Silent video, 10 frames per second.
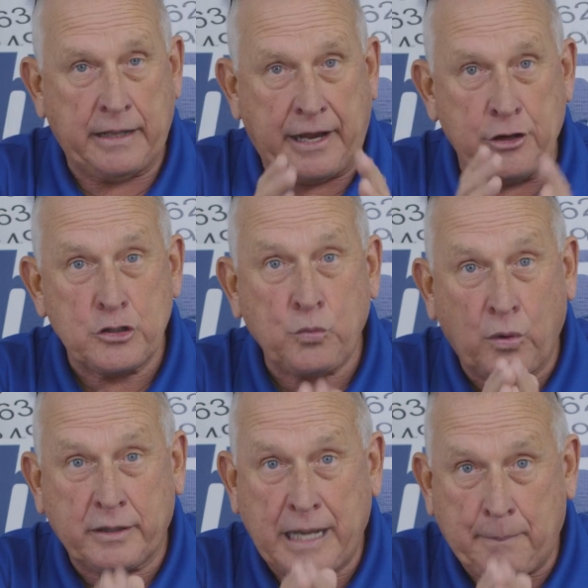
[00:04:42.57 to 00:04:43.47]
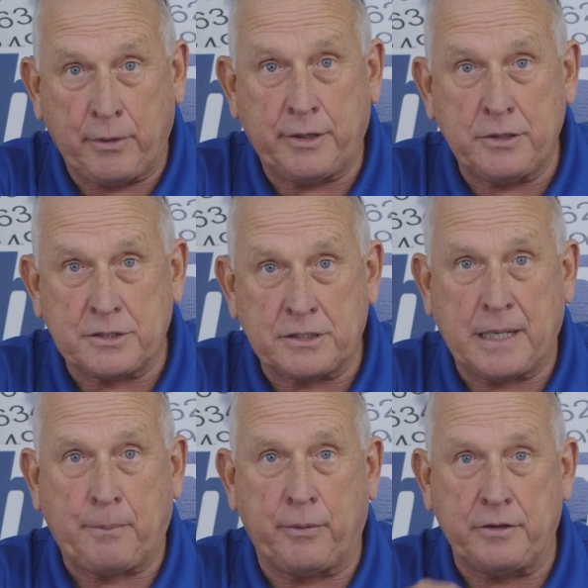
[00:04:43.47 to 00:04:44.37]
Now here's what that produces.
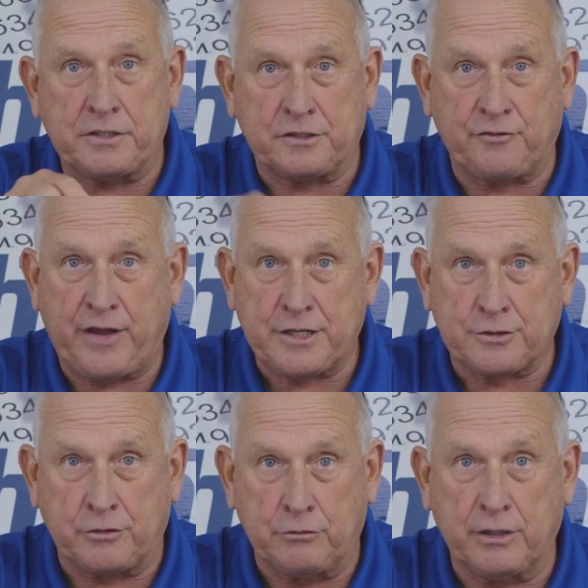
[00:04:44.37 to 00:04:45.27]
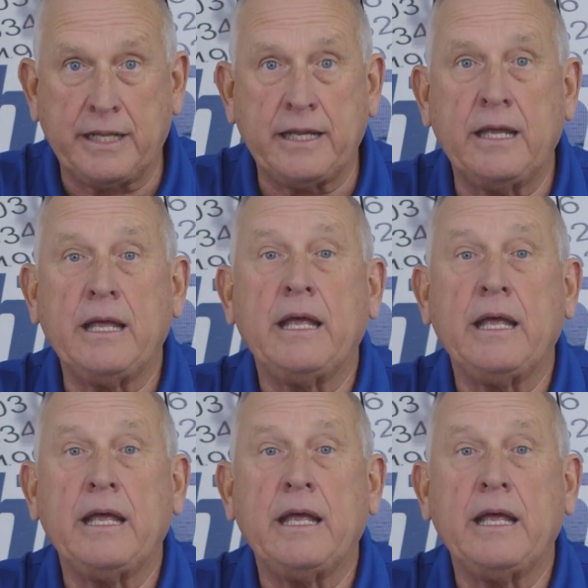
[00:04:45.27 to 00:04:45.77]
It produces faster drilling,